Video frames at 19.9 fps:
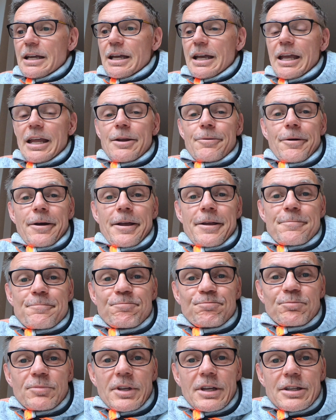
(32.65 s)
Anyway,
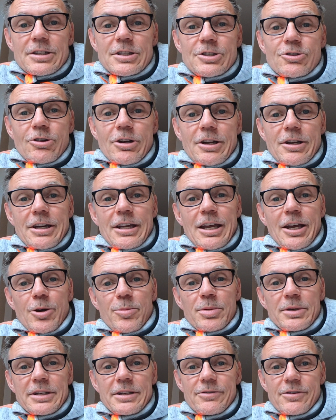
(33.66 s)
to try and
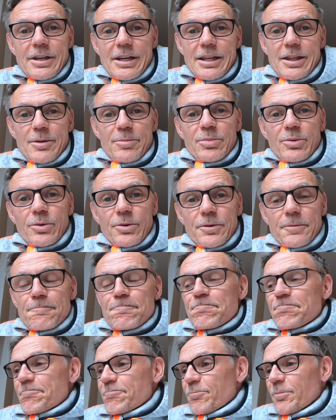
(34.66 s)
help alleviate the
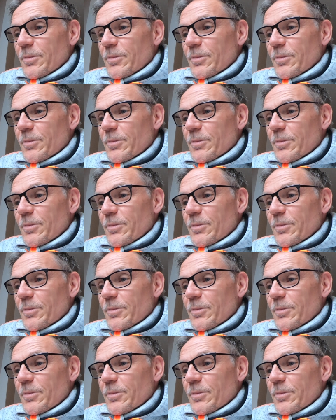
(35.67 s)
boredom,